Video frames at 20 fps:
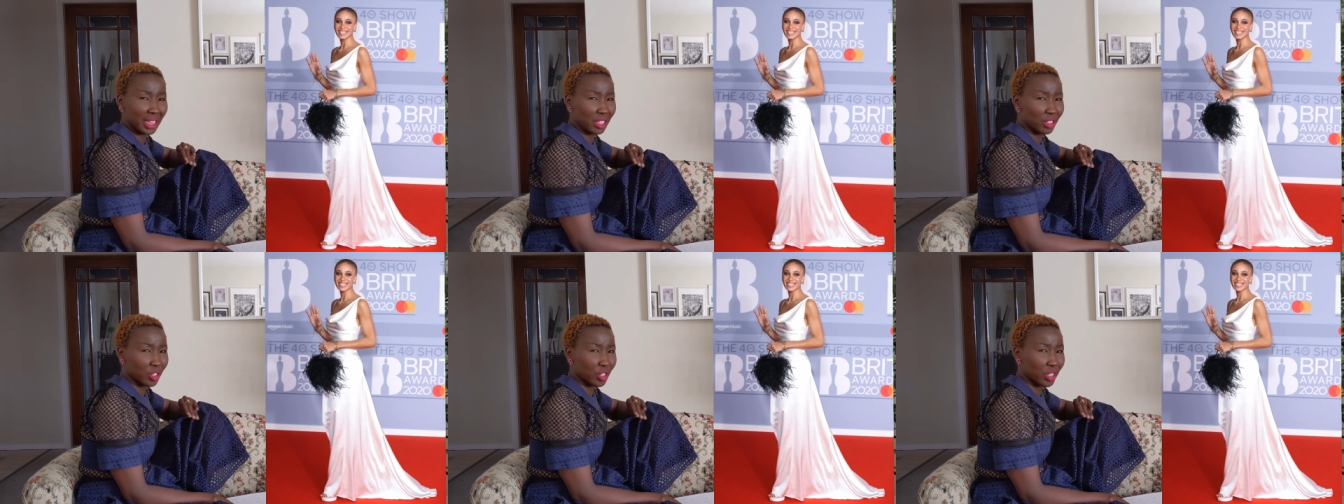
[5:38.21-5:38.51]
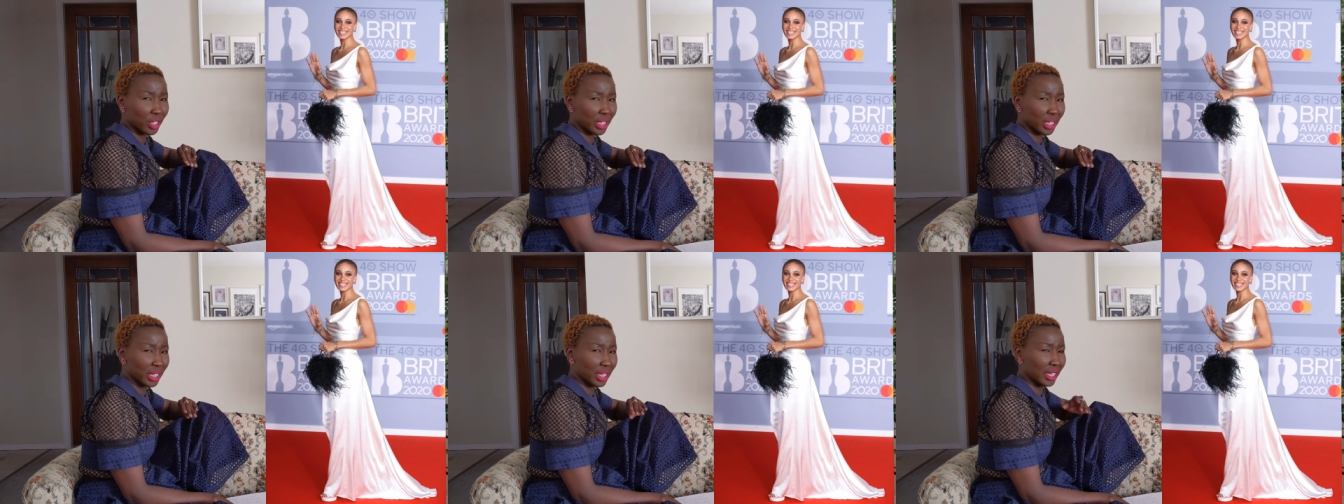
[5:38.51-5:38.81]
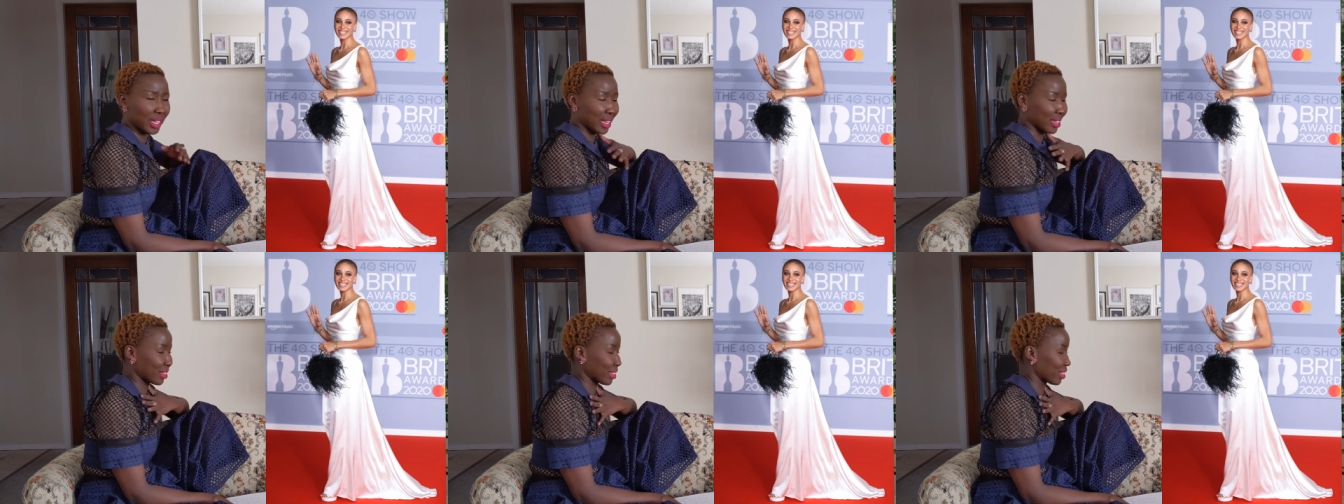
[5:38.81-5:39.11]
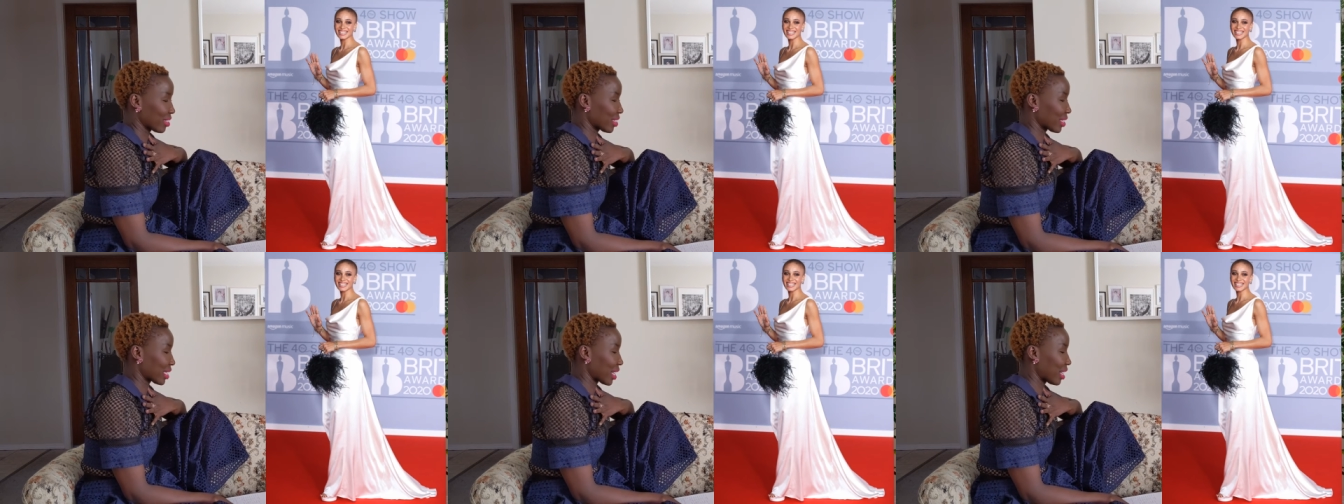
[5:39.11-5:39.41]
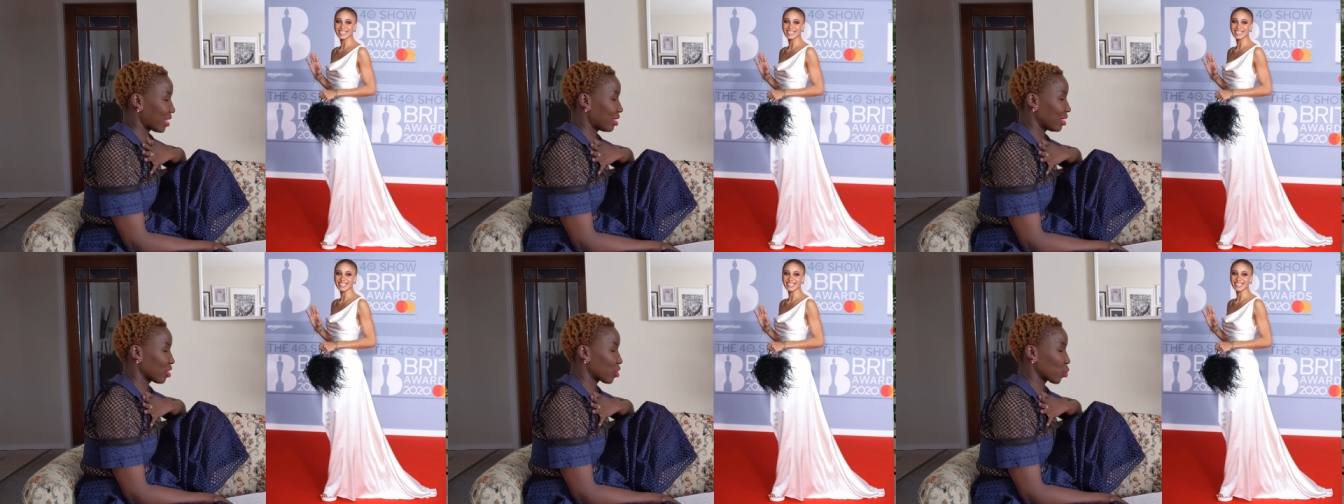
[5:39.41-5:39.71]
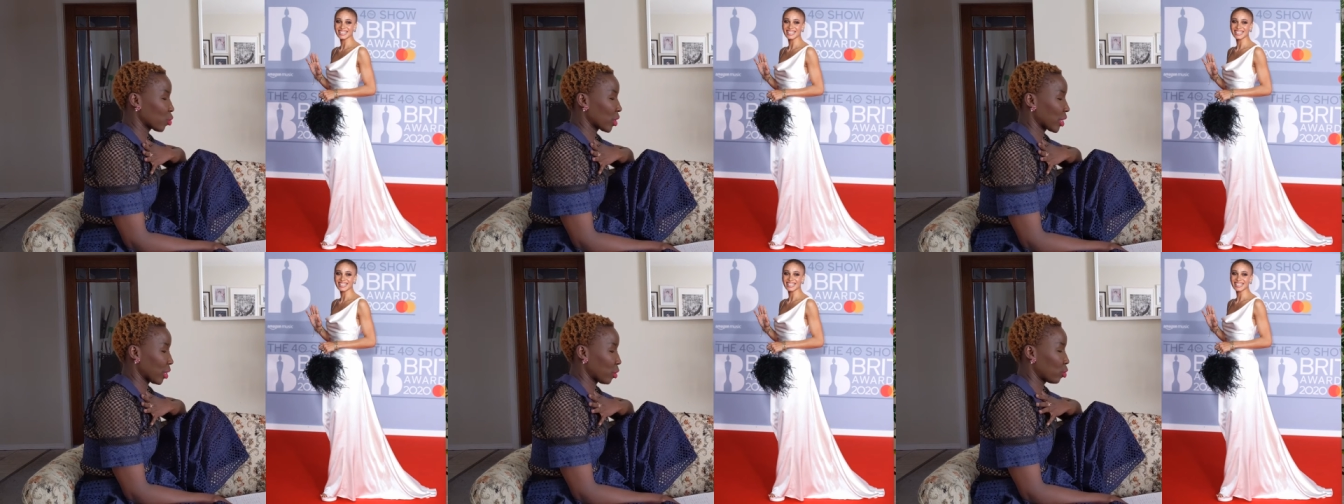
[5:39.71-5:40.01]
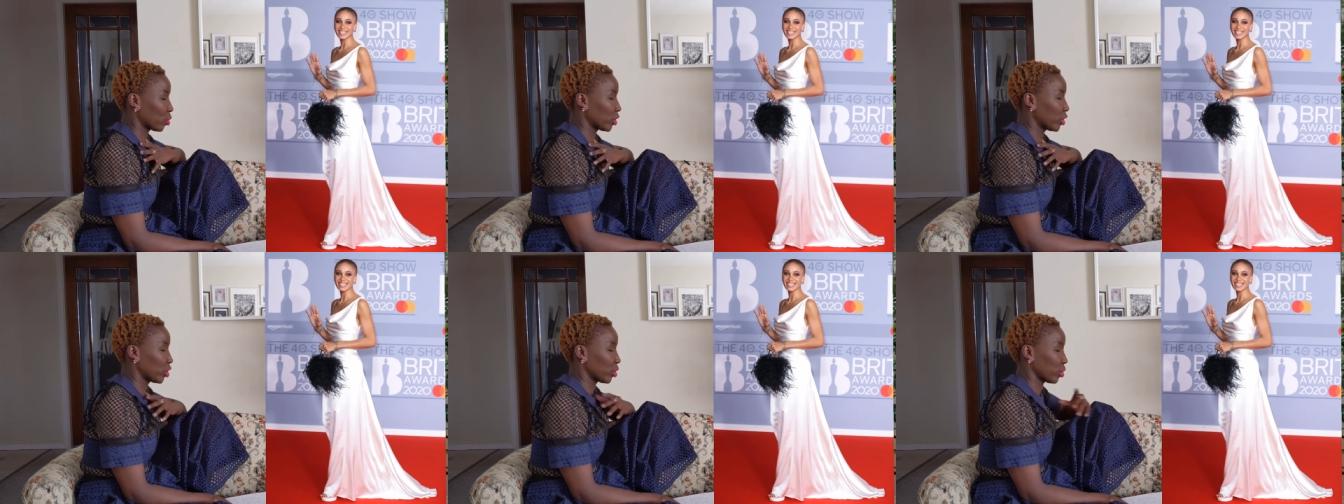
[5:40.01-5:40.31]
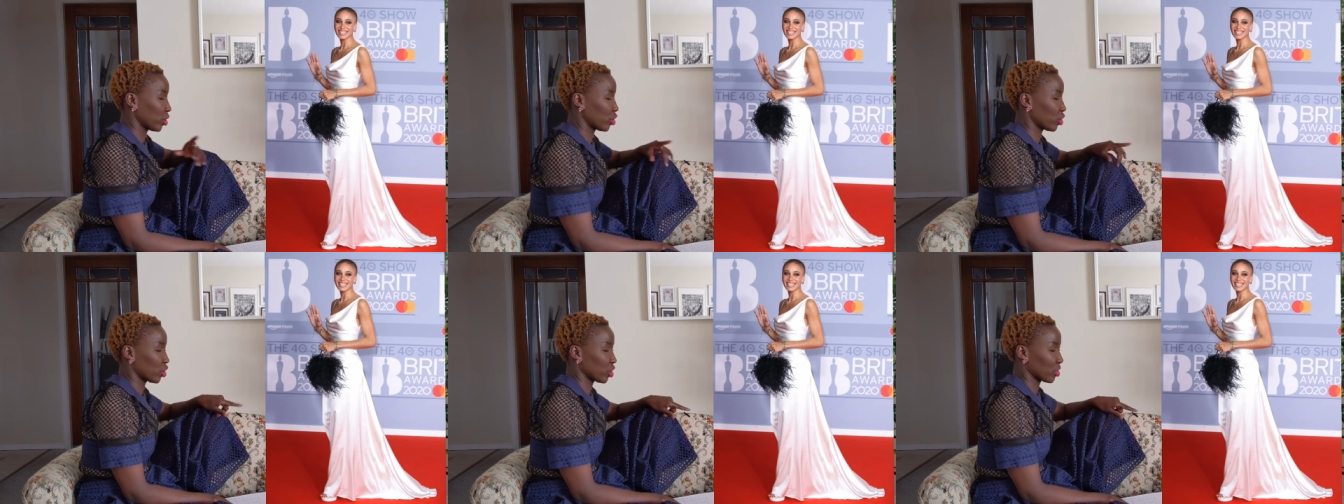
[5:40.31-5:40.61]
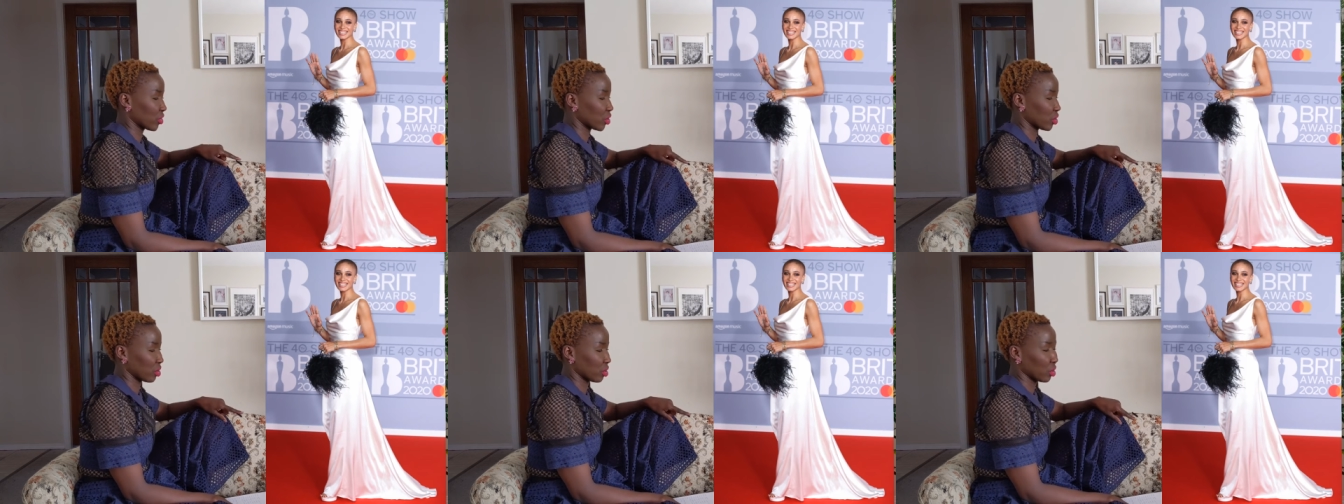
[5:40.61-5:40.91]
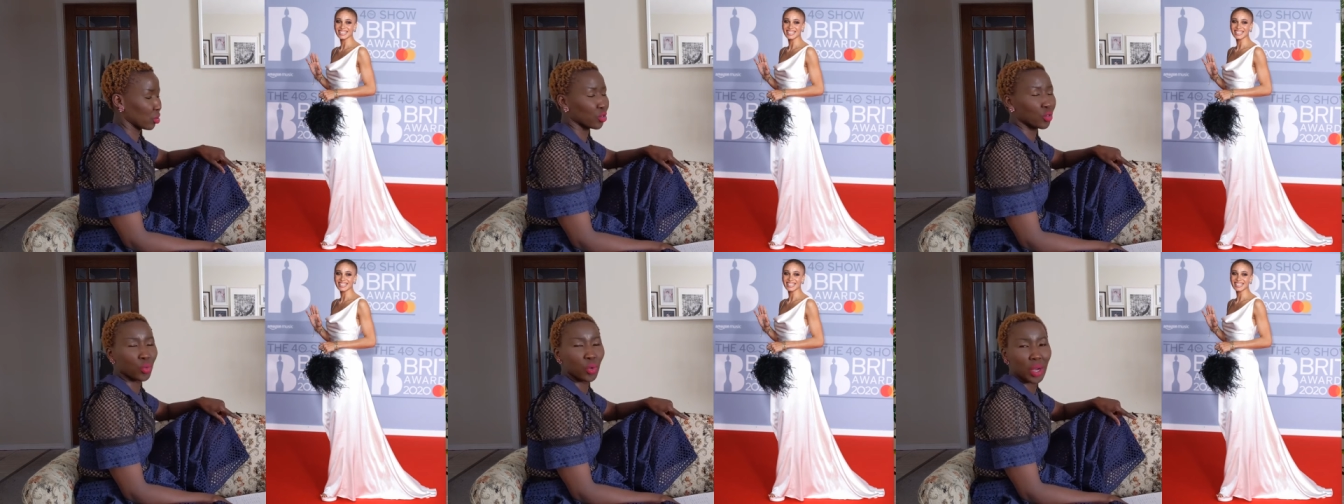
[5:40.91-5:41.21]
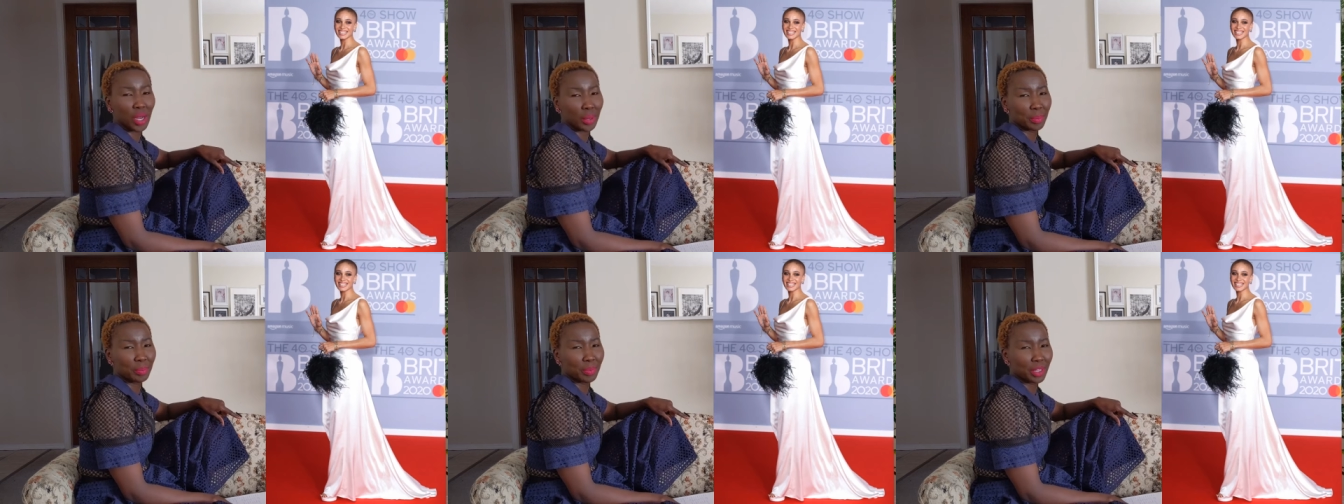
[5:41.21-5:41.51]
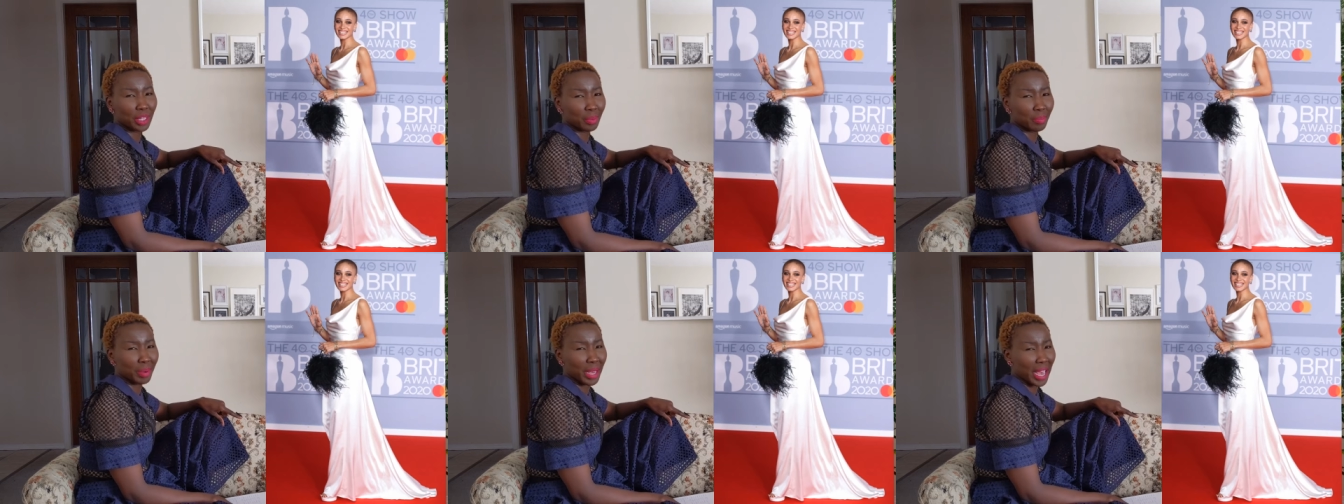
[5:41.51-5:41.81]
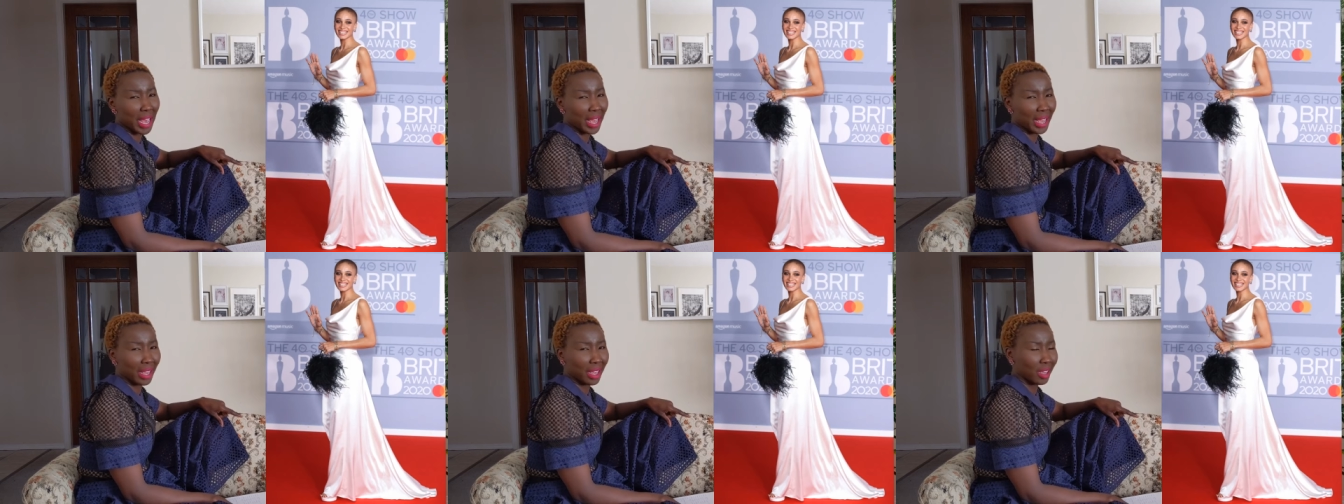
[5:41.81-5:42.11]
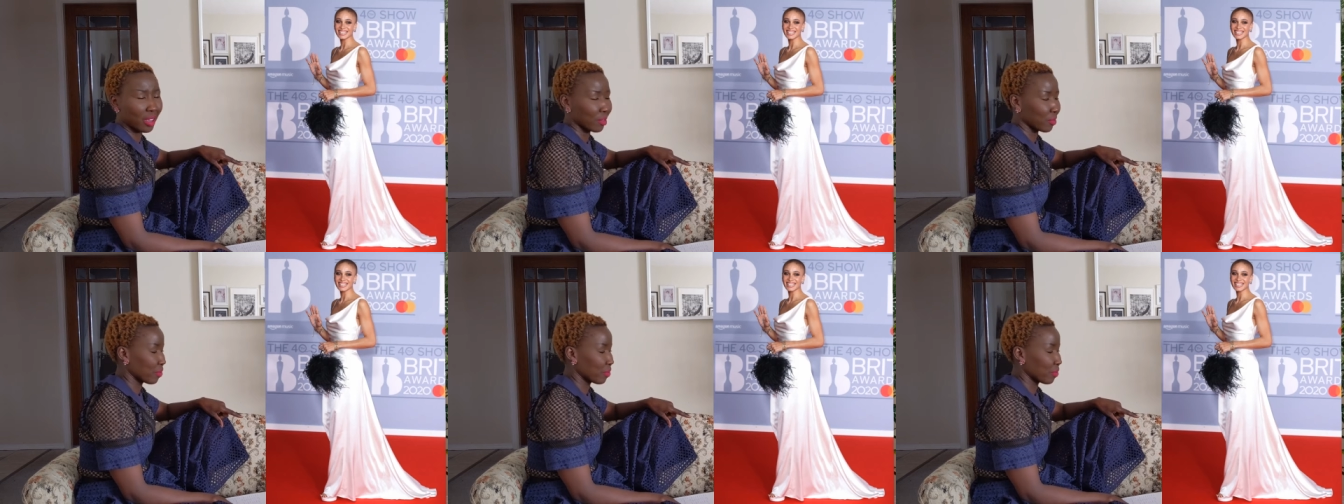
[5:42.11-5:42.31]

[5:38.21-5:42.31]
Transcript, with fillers: literally, as a stylist, what I would do is just swap the bag.